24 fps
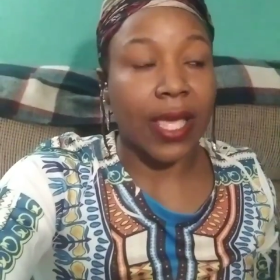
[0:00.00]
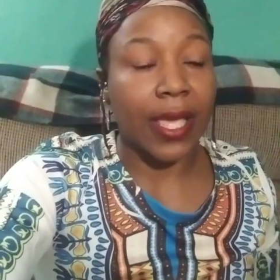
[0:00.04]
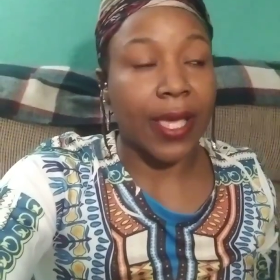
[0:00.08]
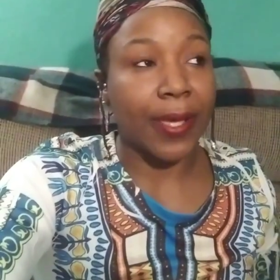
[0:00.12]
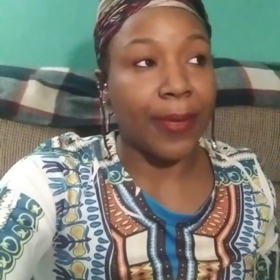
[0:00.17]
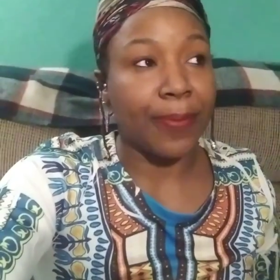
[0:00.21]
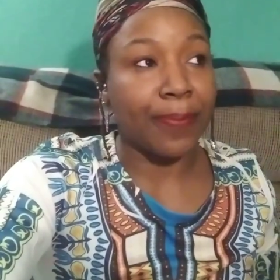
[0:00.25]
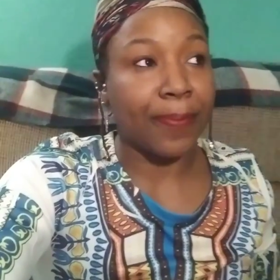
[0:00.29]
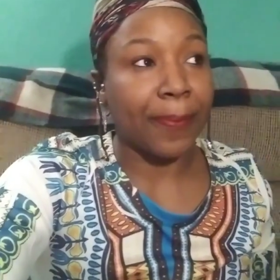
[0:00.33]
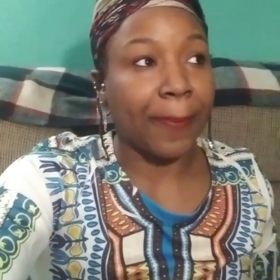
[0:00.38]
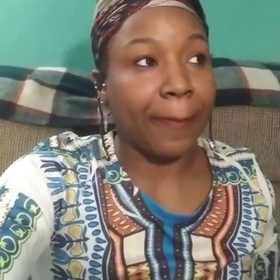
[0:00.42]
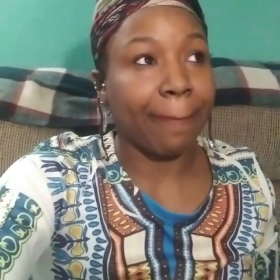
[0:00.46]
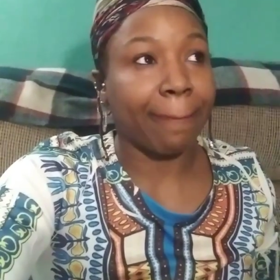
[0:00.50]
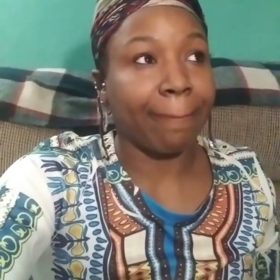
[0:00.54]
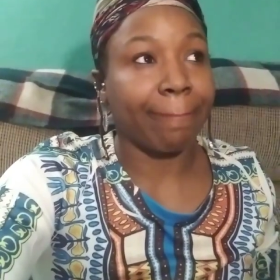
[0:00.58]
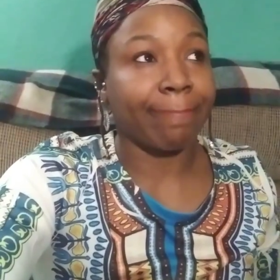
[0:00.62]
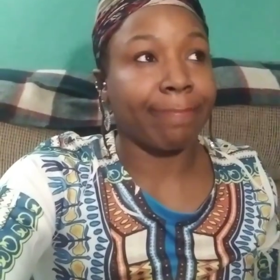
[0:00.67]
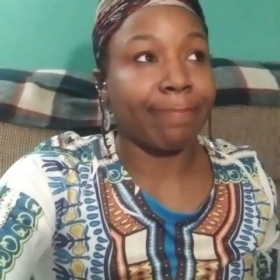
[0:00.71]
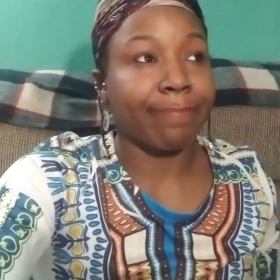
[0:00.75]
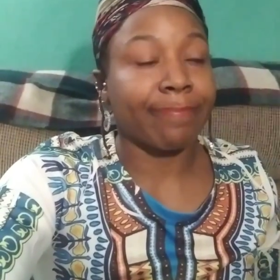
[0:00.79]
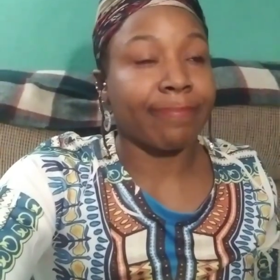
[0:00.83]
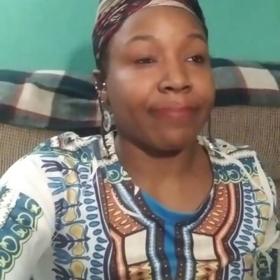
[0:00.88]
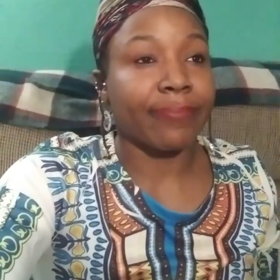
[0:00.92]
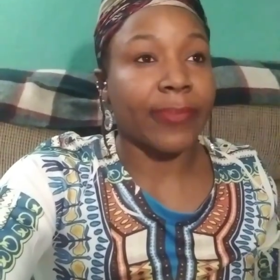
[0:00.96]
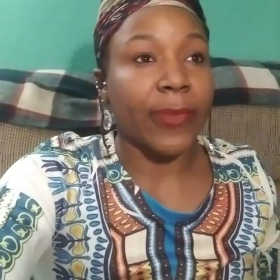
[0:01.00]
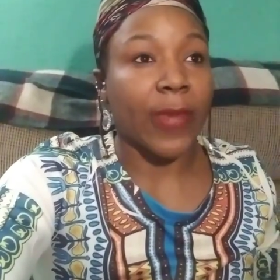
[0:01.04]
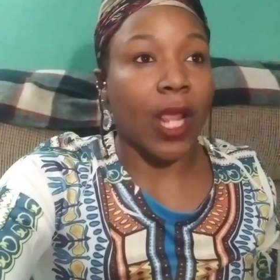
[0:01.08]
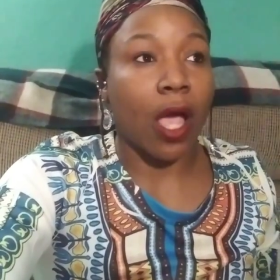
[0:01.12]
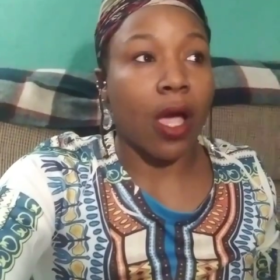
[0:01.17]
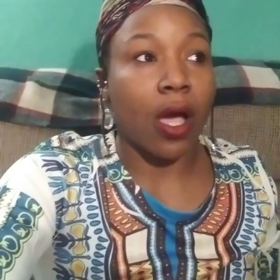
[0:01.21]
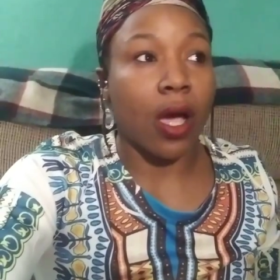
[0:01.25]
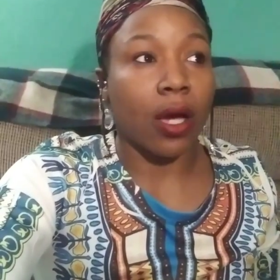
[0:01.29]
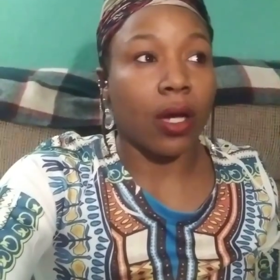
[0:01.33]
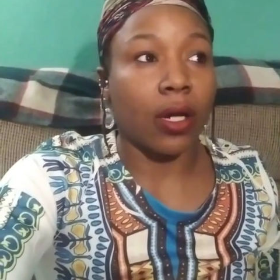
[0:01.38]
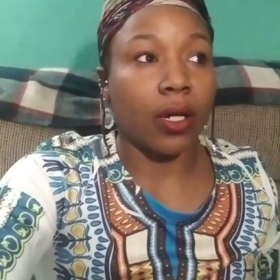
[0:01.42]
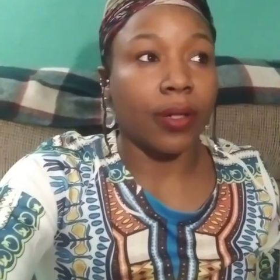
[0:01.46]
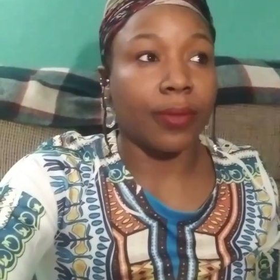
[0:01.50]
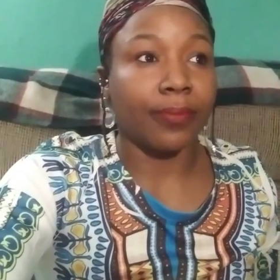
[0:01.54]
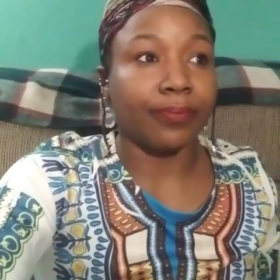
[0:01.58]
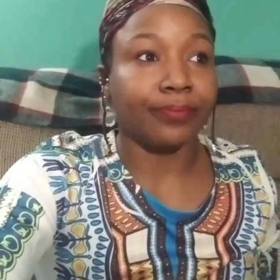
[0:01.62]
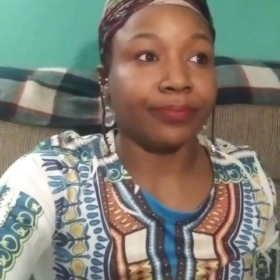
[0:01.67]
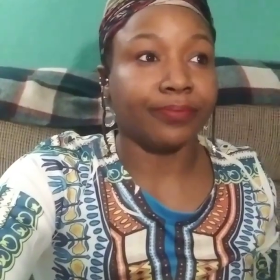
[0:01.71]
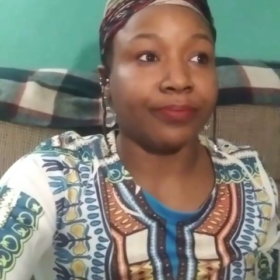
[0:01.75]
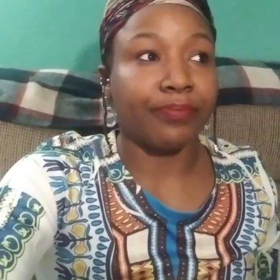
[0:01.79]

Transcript: and um,